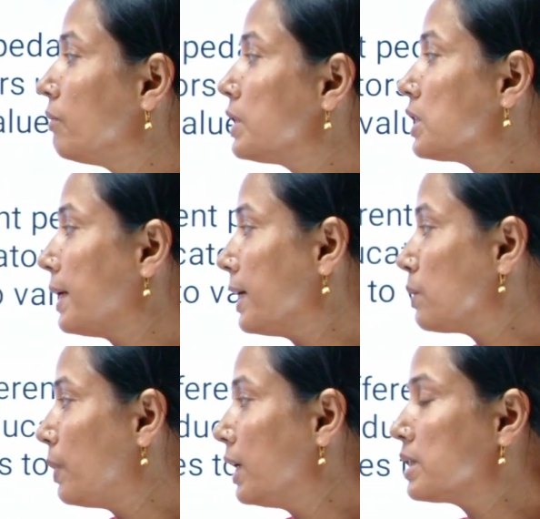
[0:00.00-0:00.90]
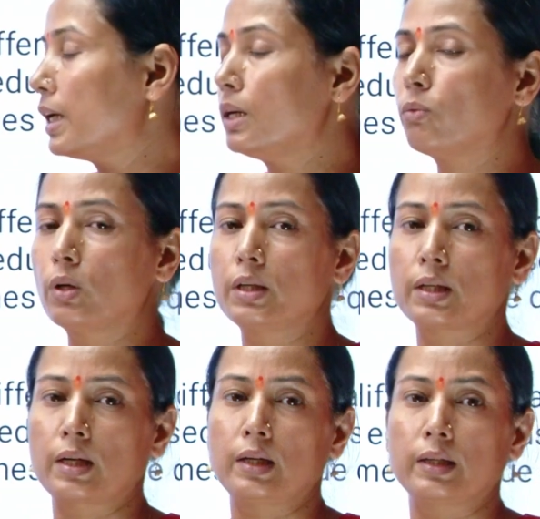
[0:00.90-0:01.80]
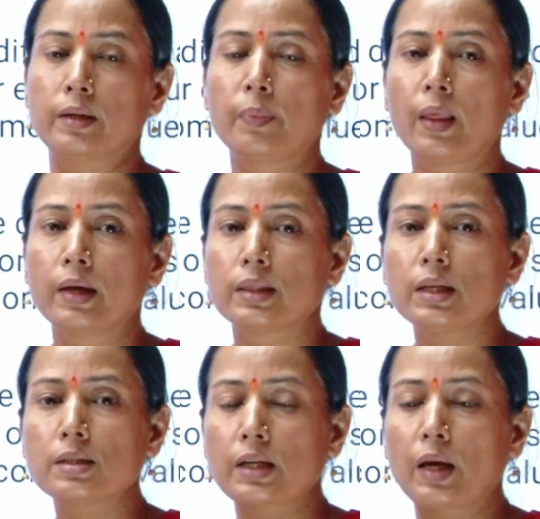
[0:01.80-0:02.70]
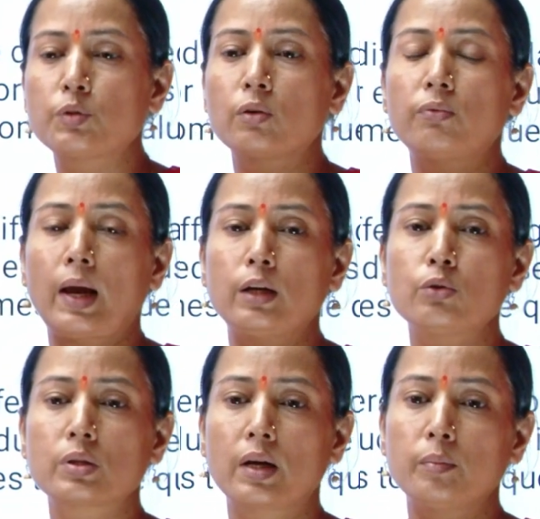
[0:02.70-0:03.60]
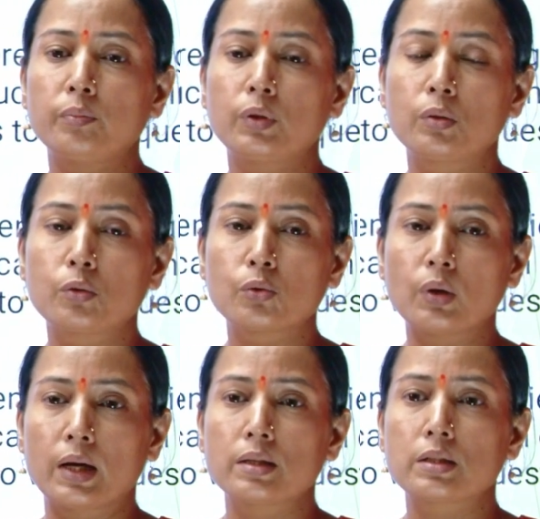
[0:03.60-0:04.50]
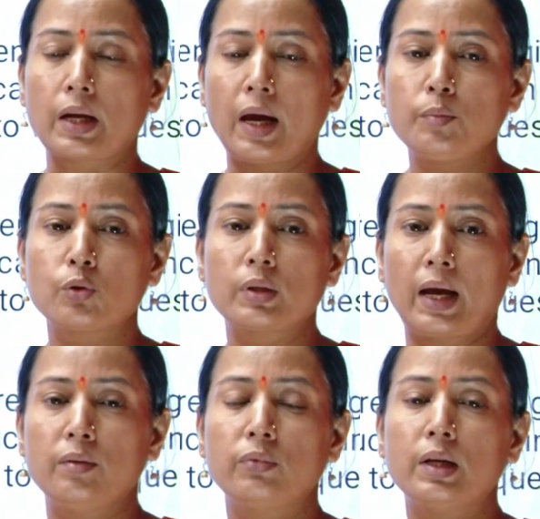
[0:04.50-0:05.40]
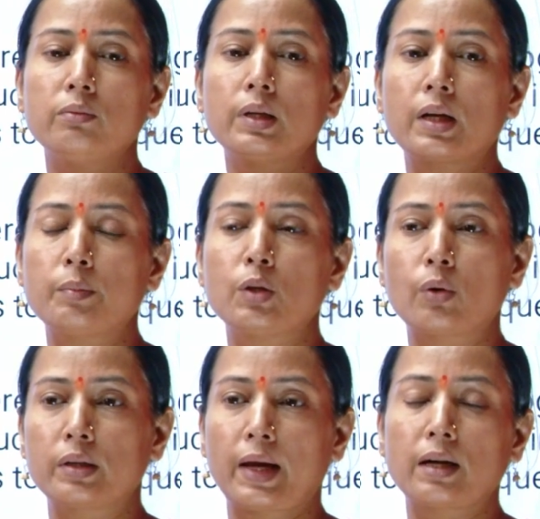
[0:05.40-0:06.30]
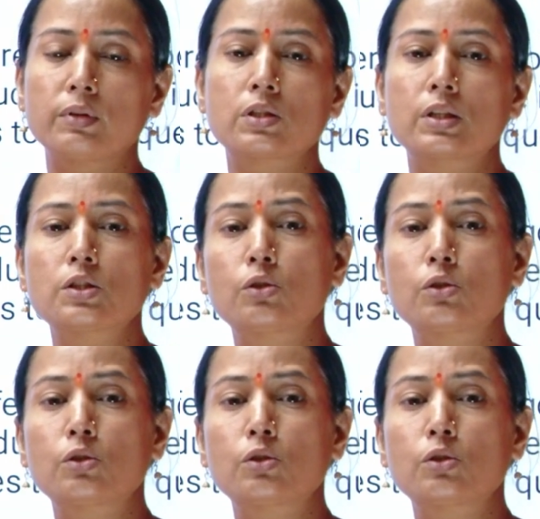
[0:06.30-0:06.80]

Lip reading: which takes place involuntarily. These types of values come to us time to time when we come in contact with such